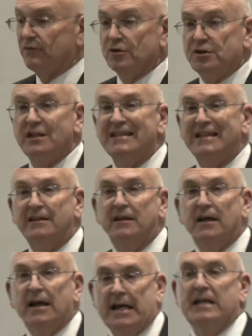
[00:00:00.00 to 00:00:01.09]
you're sitting in
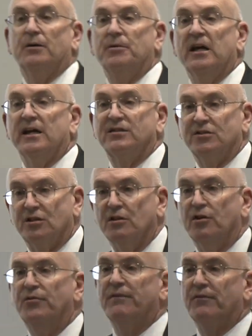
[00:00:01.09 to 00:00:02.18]
AWS, it's a
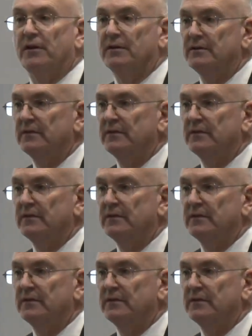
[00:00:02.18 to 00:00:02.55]
little different.